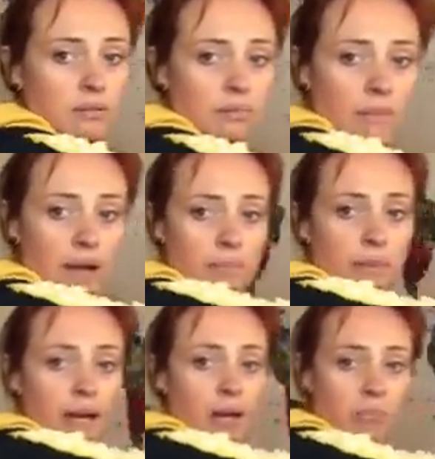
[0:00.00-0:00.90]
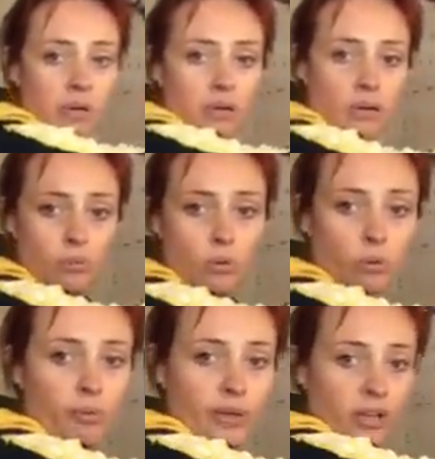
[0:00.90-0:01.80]
mind map what
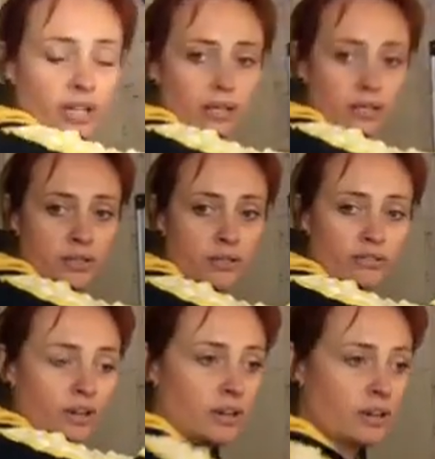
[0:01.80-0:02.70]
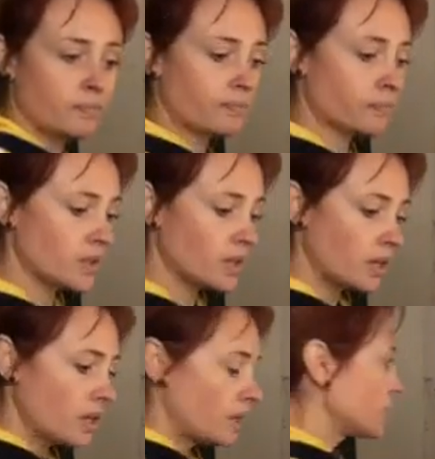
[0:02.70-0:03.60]
we've been looking at so far,
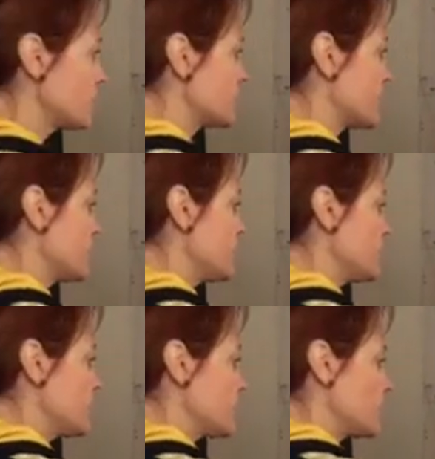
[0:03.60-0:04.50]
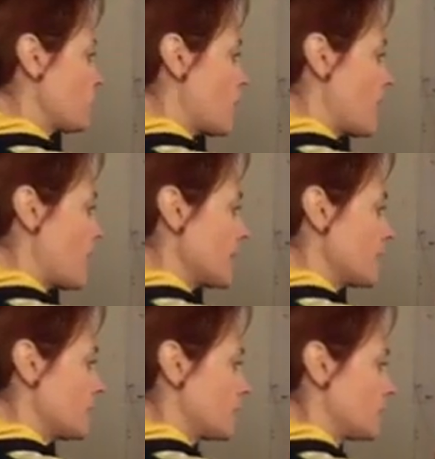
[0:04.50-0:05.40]
there's the
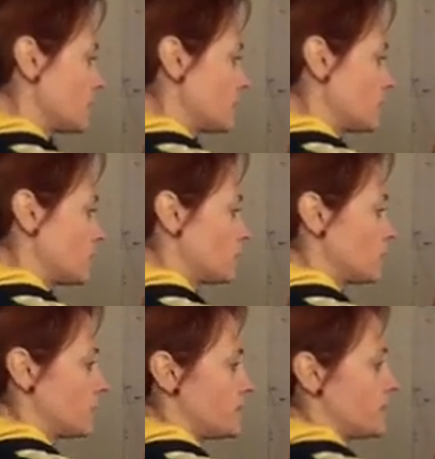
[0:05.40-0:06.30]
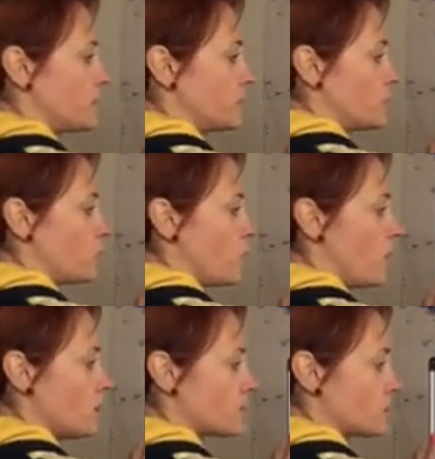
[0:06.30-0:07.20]
why, there's the
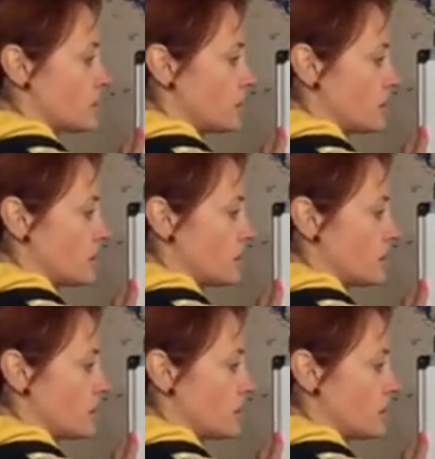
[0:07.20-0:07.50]
what,